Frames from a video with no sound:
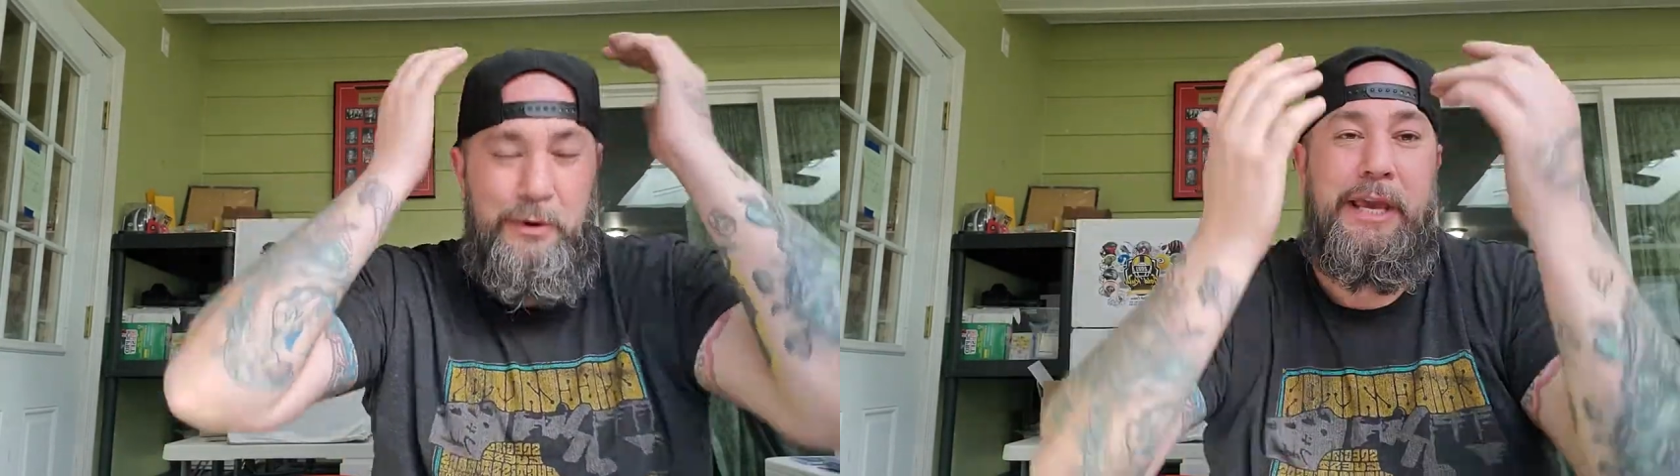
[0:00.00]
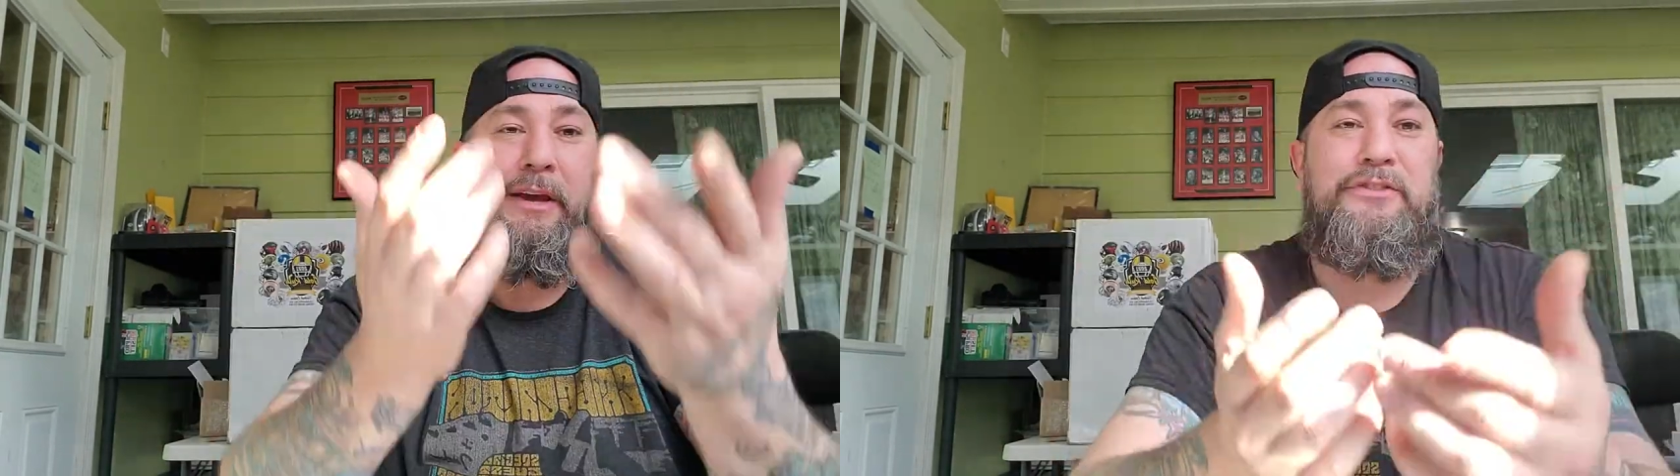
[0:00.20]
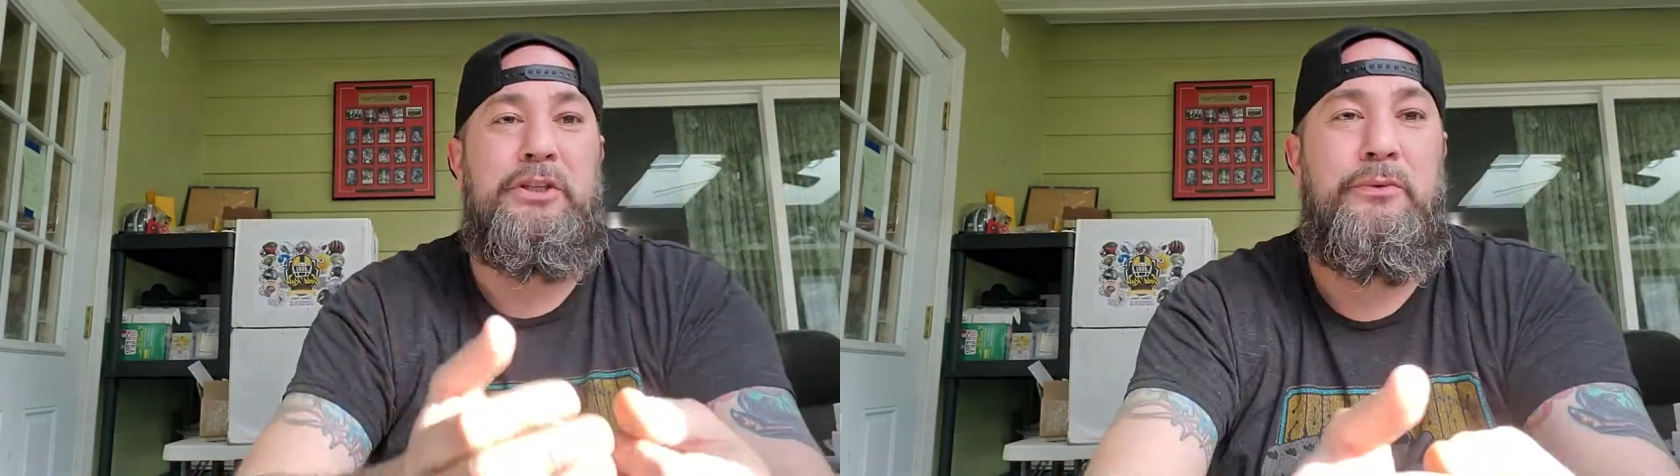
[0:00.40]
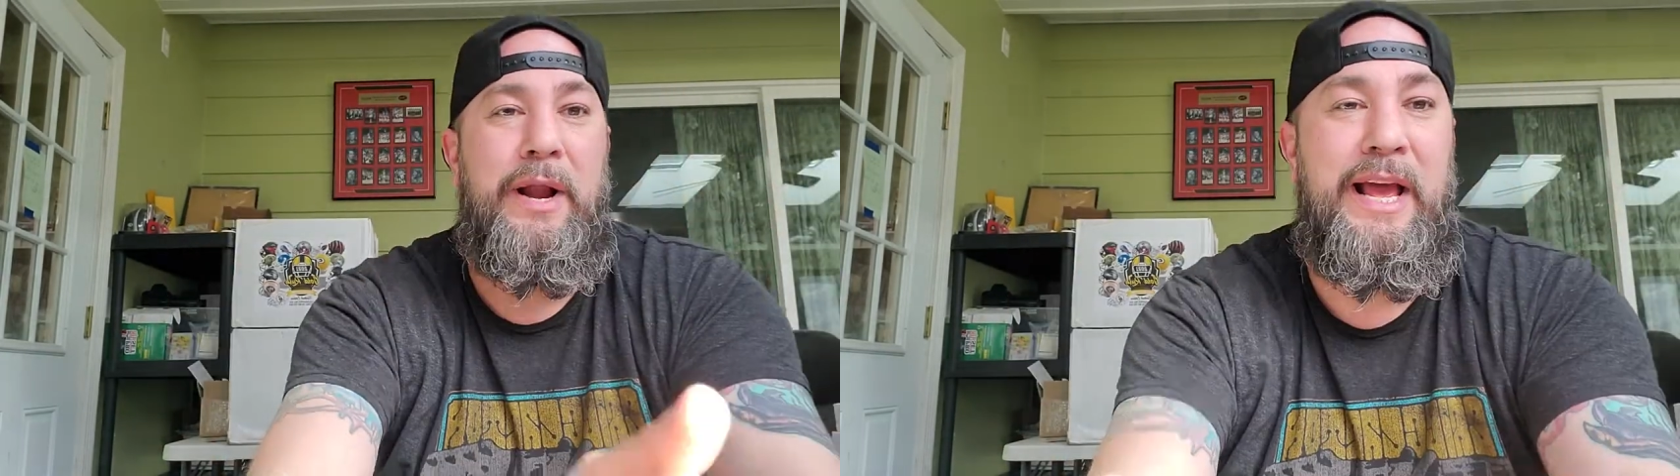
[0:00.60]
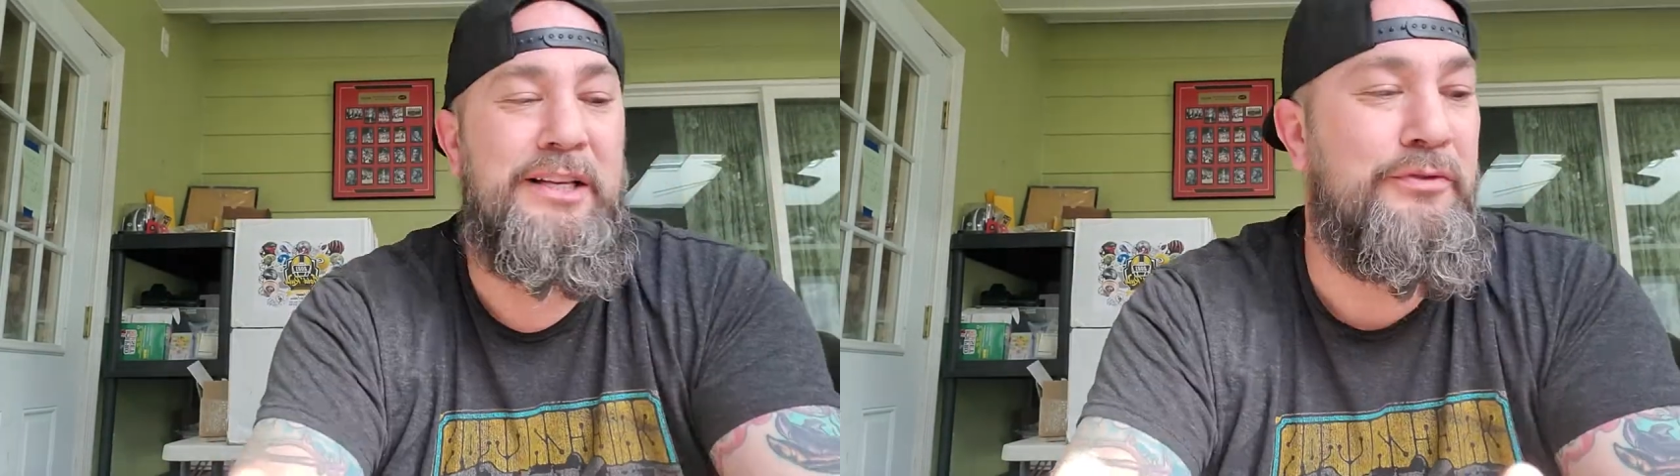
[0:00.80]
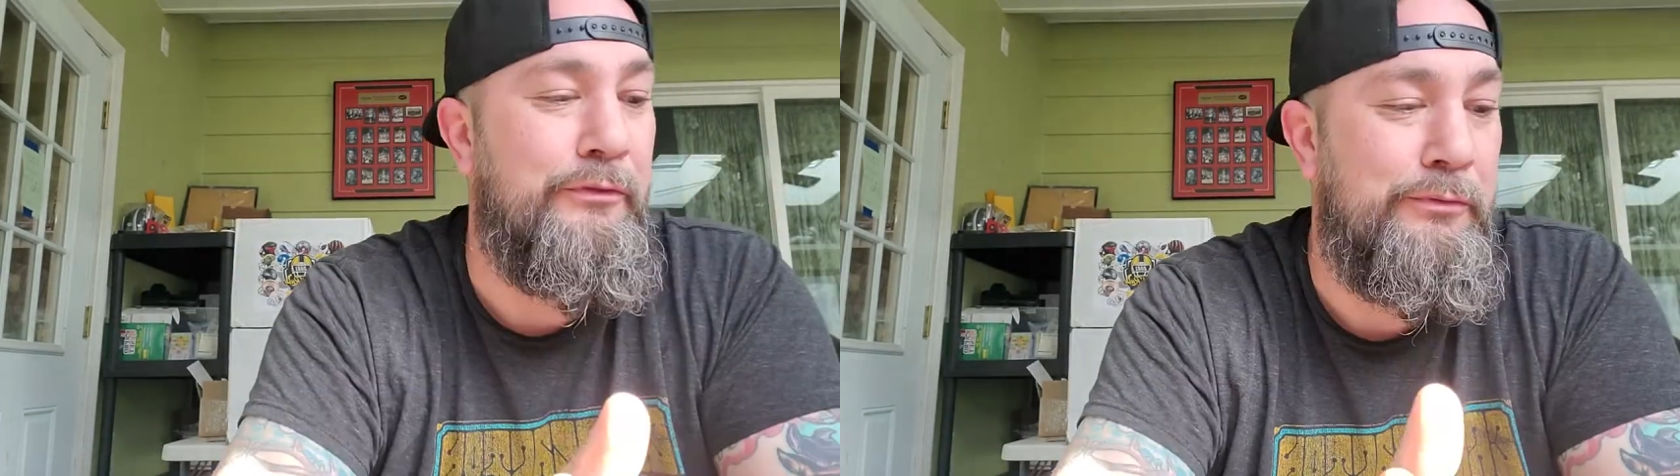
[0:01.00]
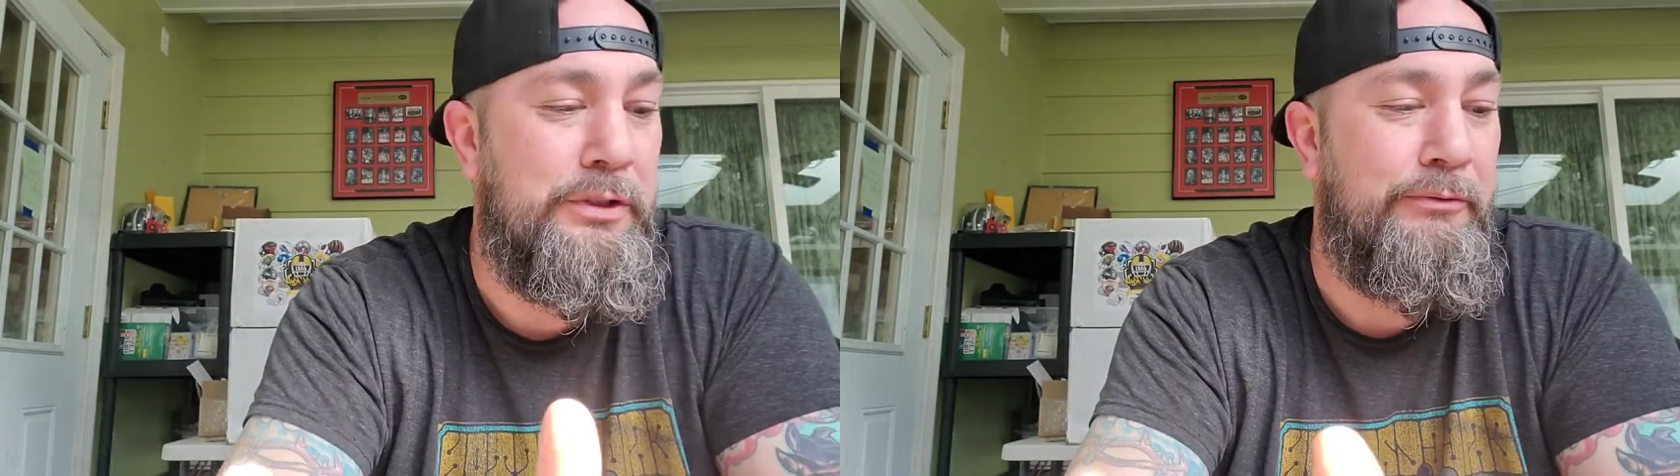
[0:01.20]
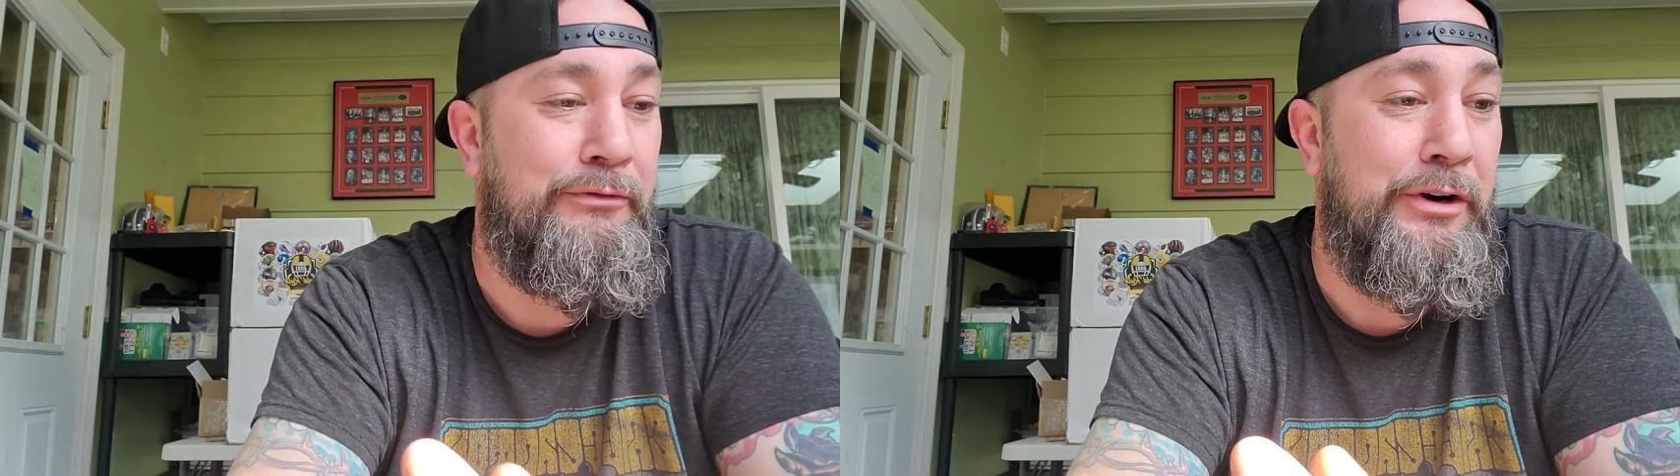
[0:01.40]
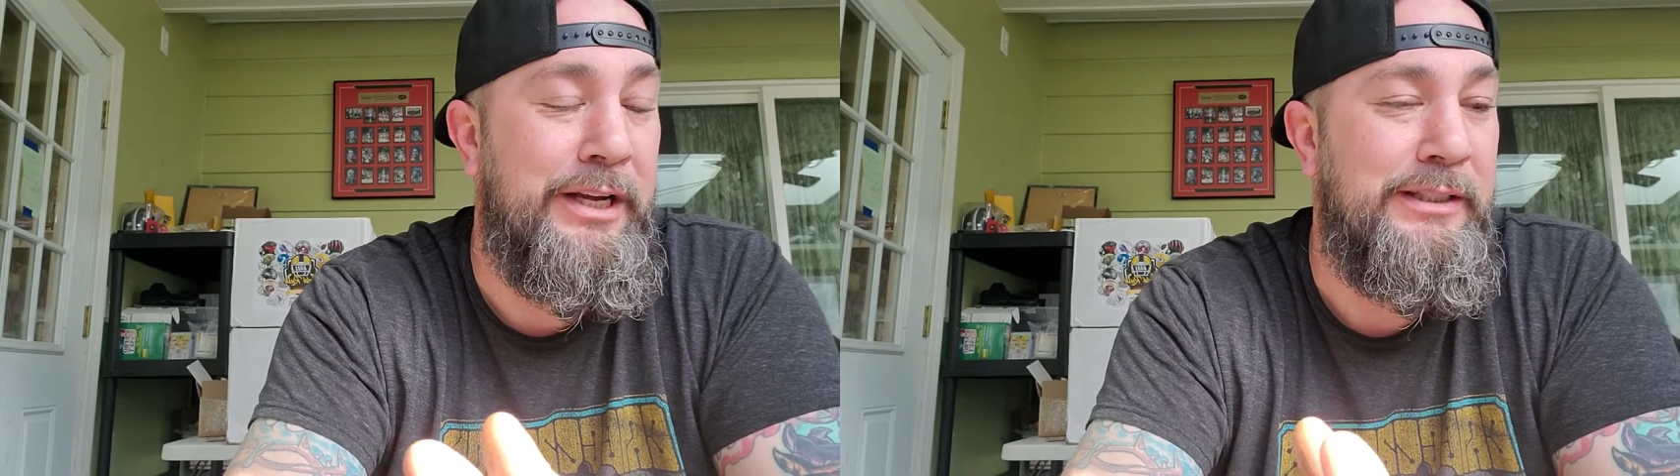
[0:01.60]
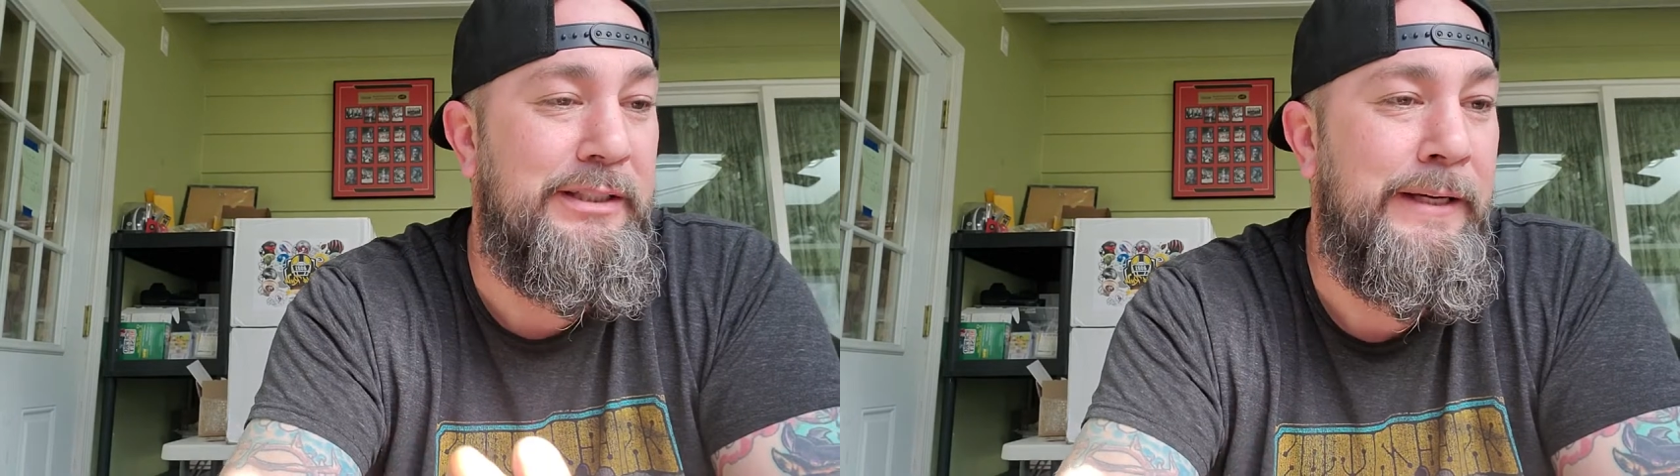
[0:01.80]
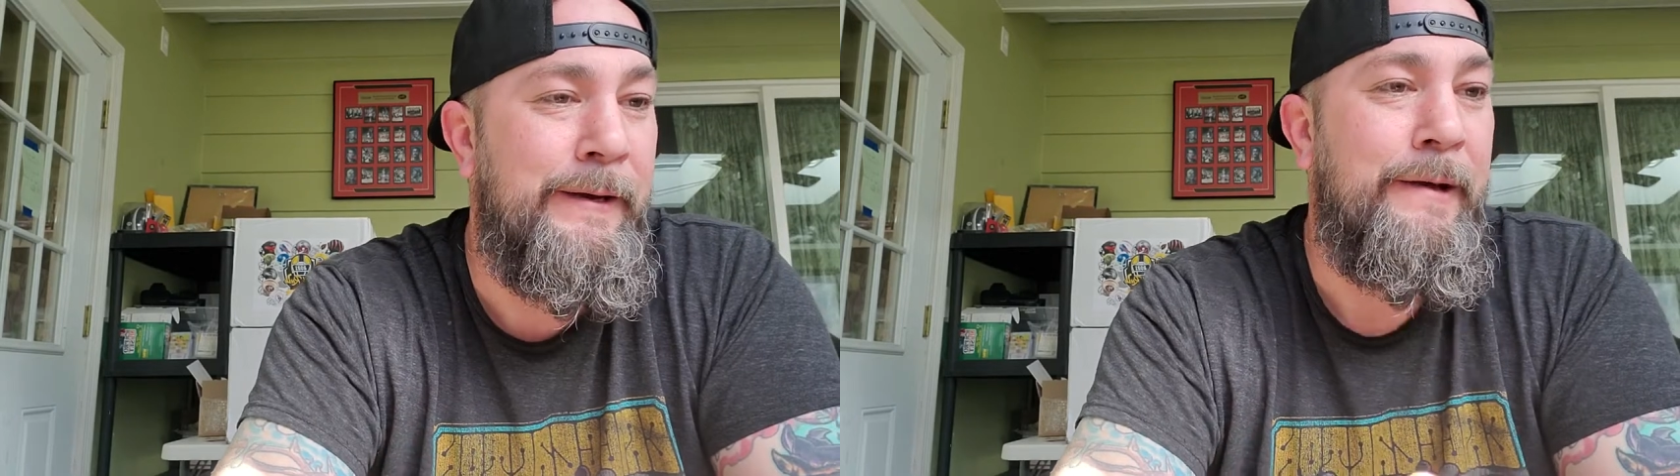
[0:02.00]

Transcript: gifts and racks from some friends.